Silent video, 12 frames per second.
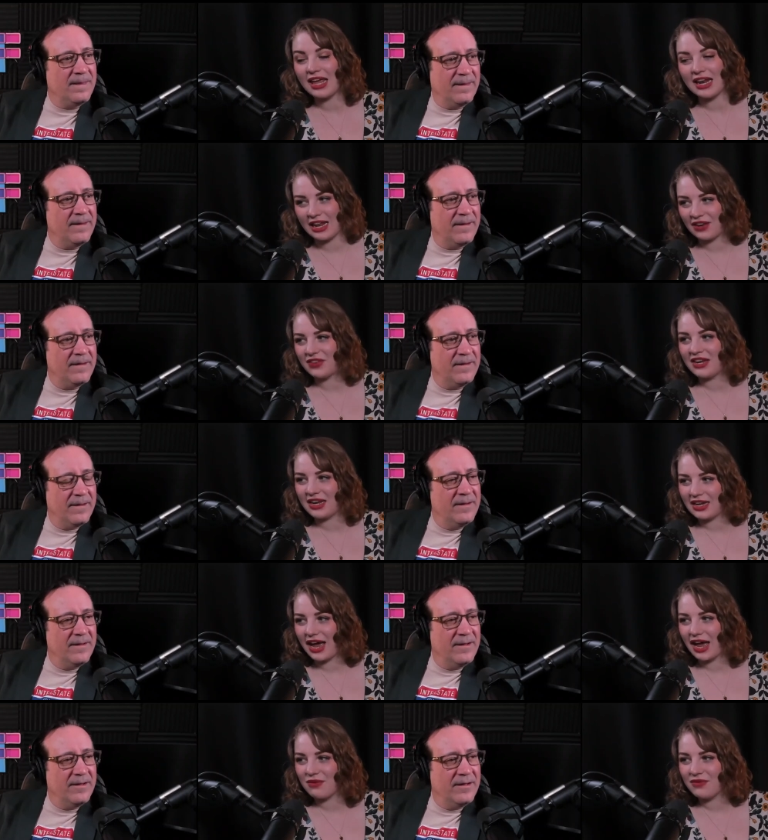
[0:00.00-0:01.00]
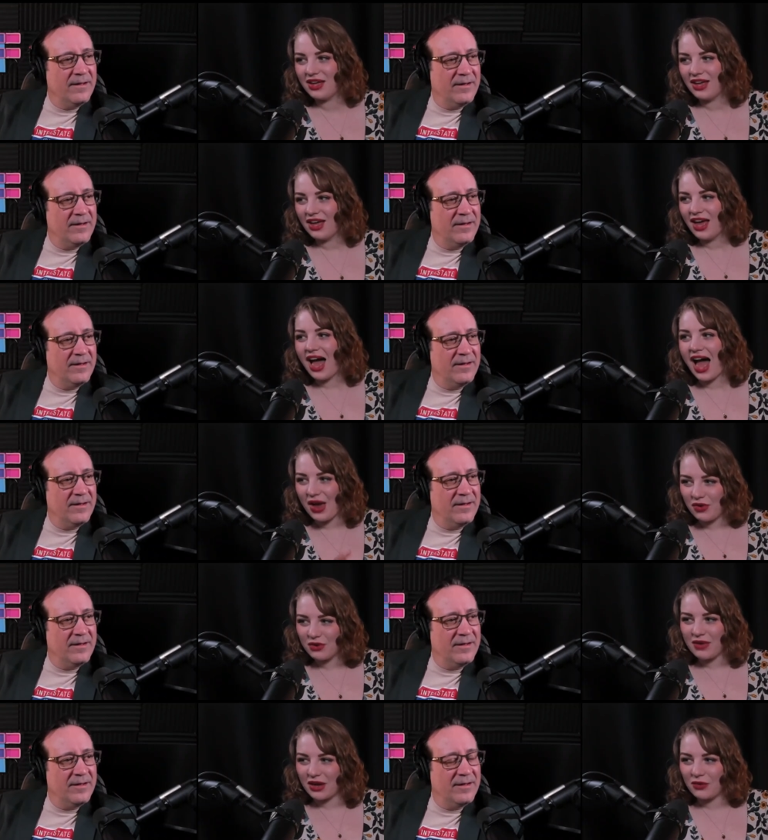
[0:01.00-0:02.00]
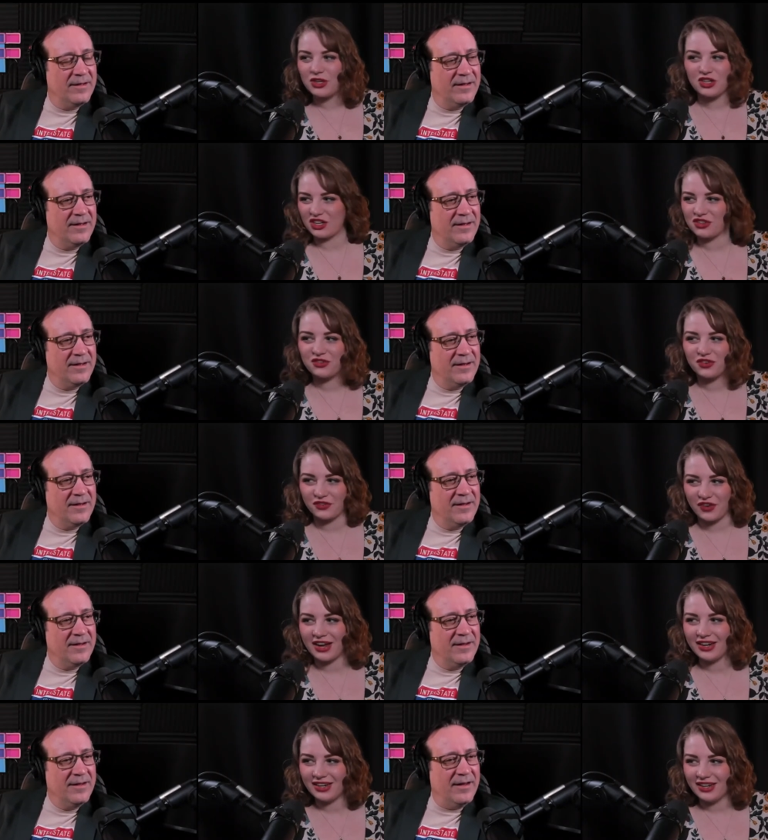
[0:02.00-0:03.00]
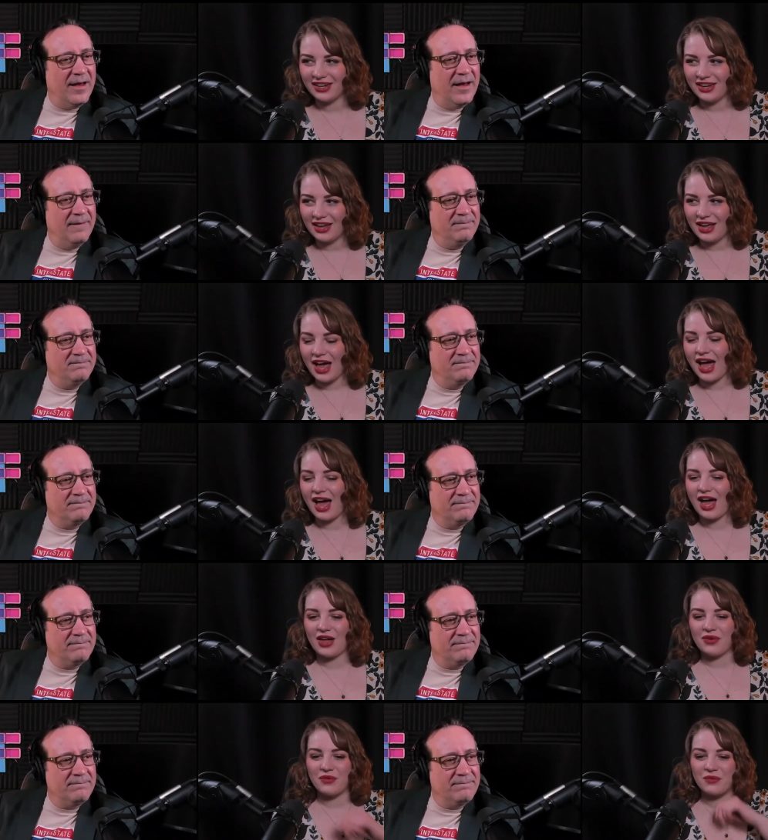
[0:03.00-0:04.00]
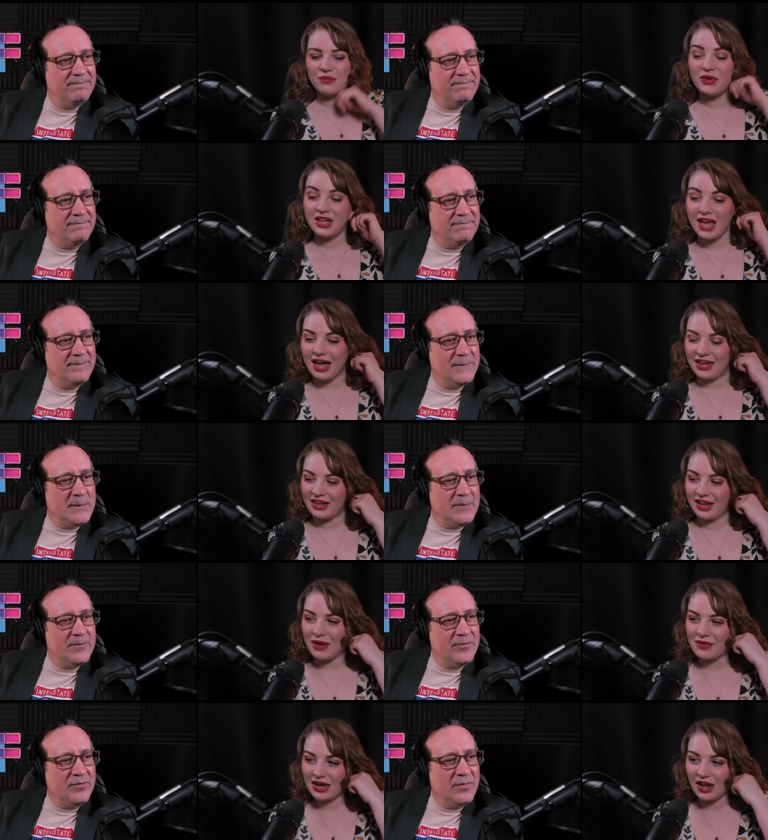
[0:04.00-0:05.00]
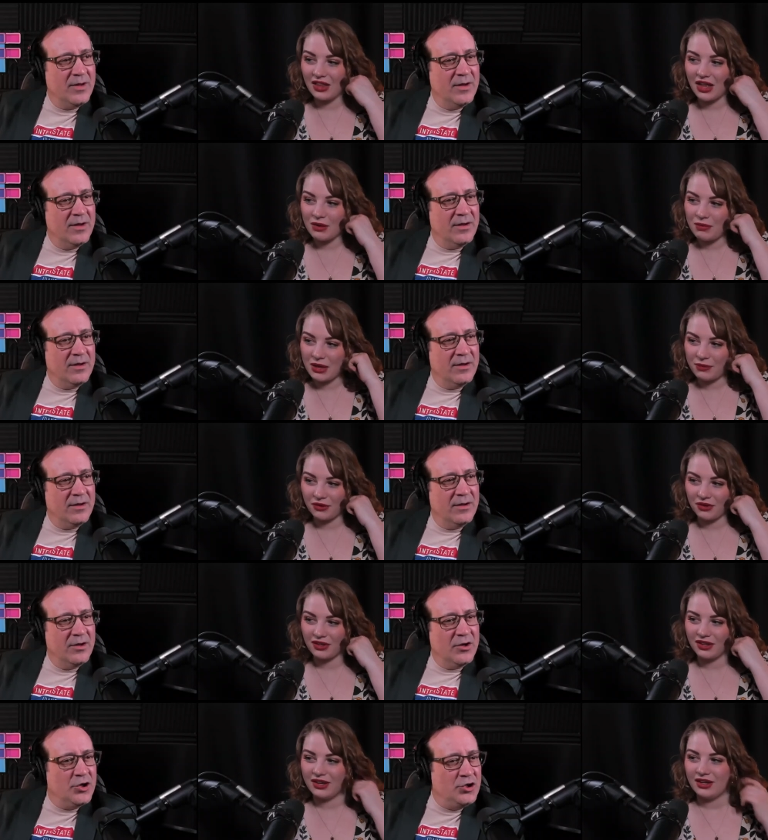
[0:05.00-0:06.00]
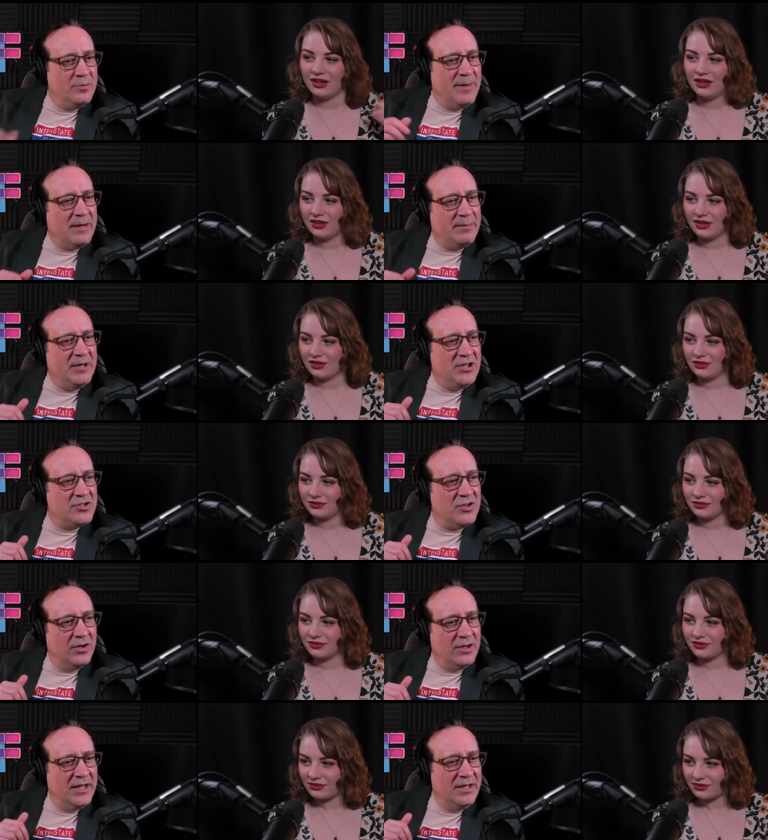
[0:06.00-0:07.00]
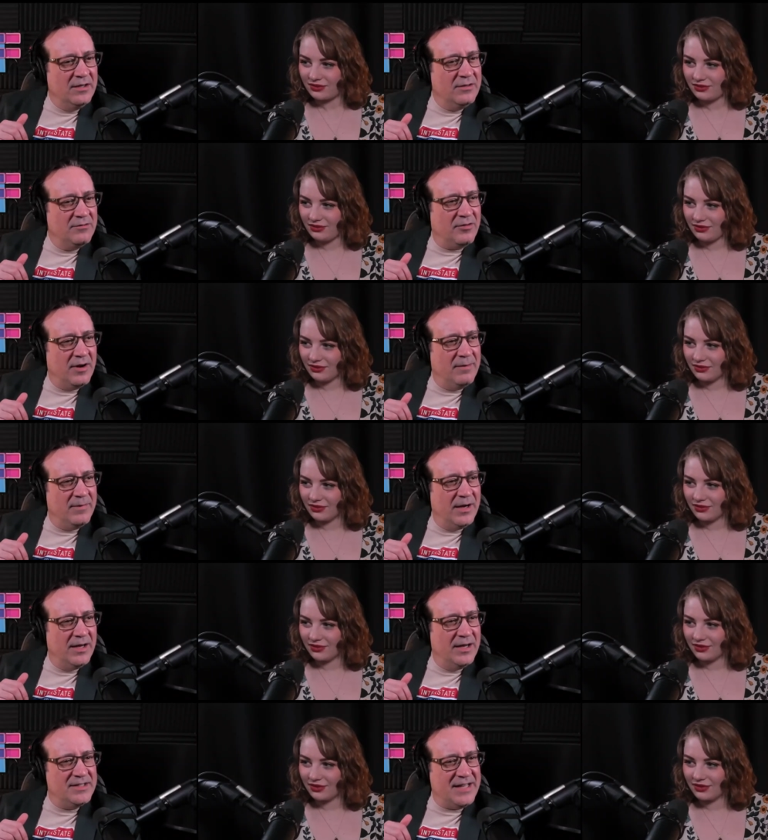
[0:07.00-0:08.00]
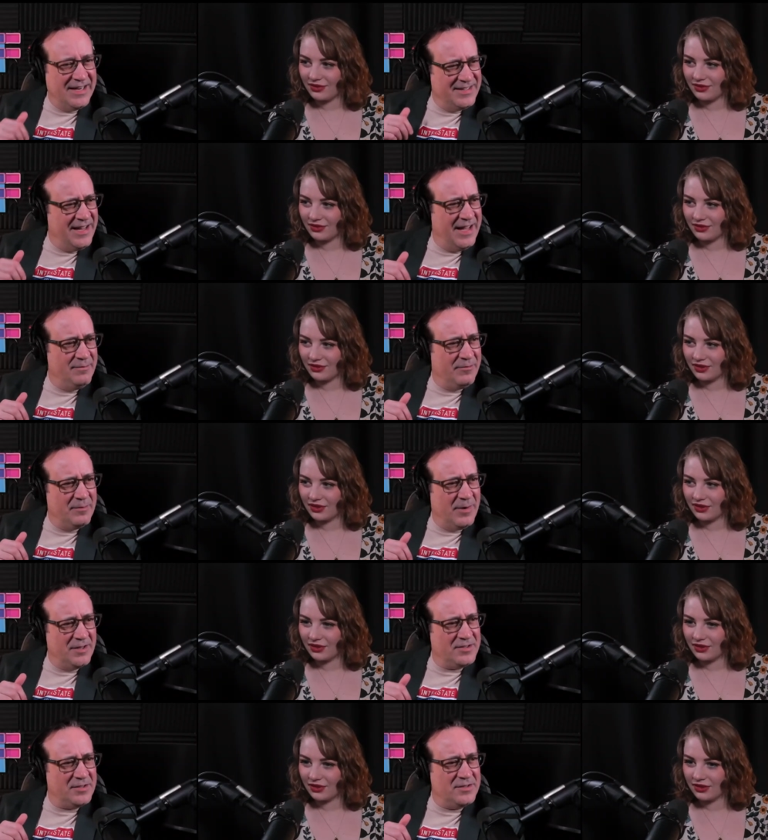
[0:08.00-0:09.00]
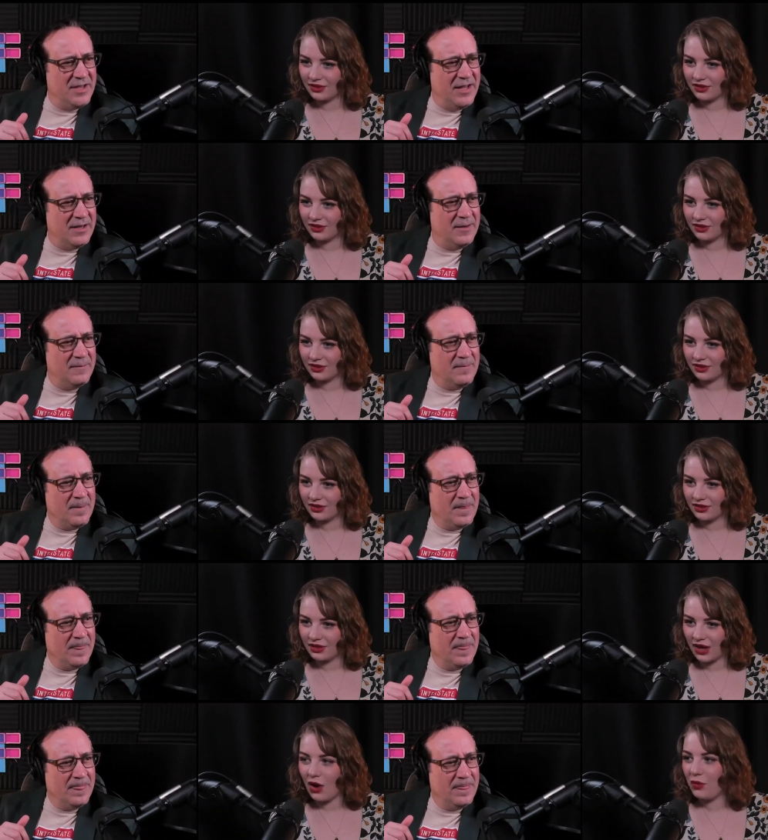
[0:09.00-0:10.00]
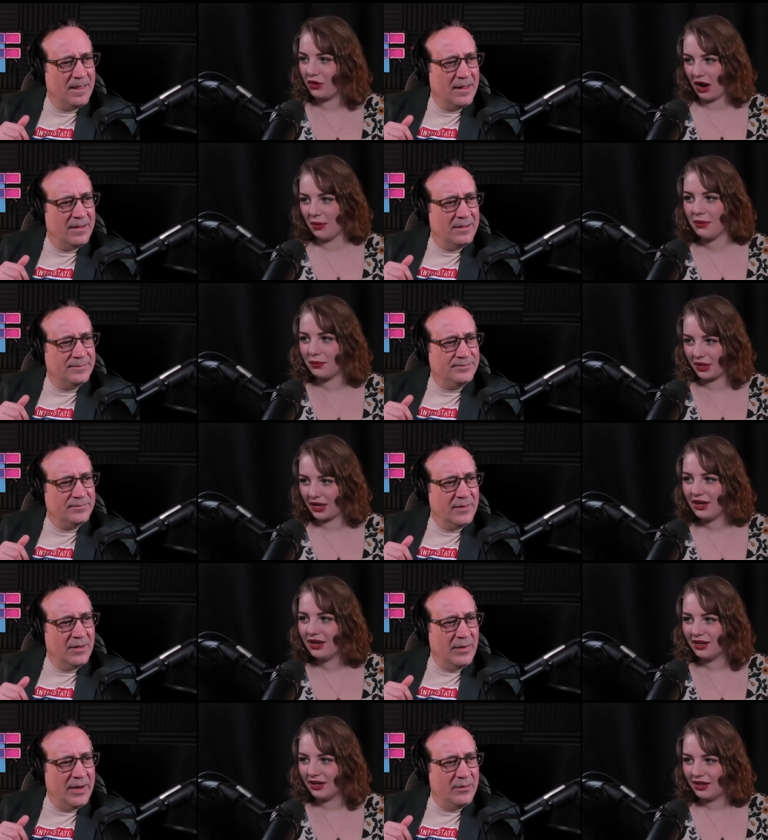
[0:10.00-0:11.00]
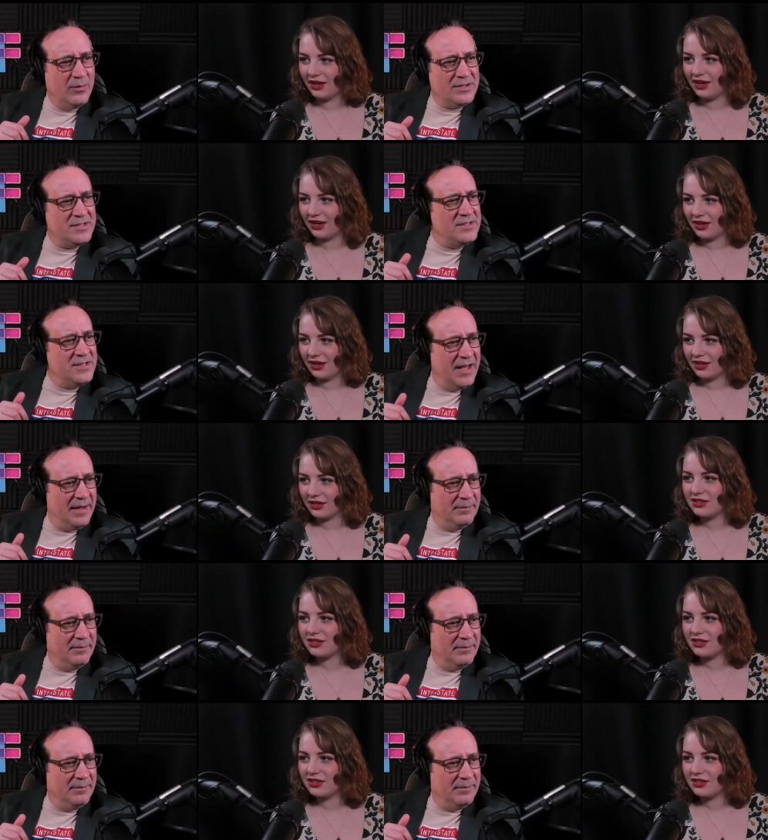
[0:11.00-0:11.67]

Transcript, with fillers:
Speaker 1: and infinite time, I would make one just for fun. Yeah. Uh, but yeah, I mean, a lot of people.
Speaker 2: Could you make me Sully from? Uh, is that his name from Monsters Inc?
Speaker 1: Oh, probably.
Speaker 2: Wait, what's his name?